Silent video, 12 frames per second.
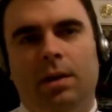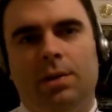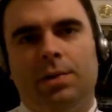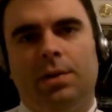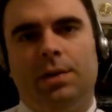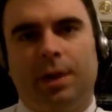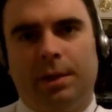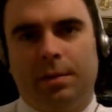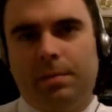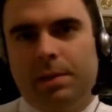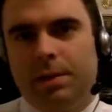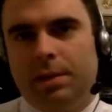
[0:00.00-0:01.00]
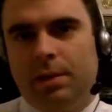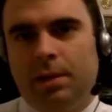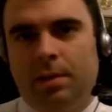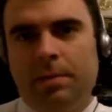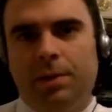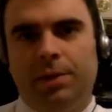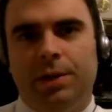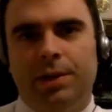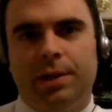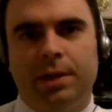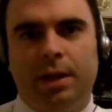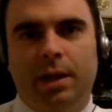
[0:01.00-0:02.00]
So I talked a bit about
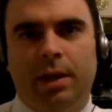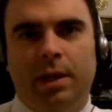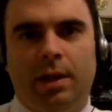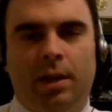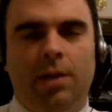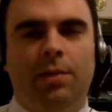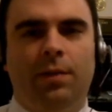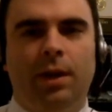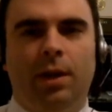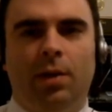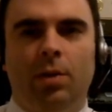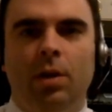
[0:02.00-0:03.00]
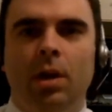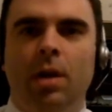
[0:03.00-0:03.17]
this in another video,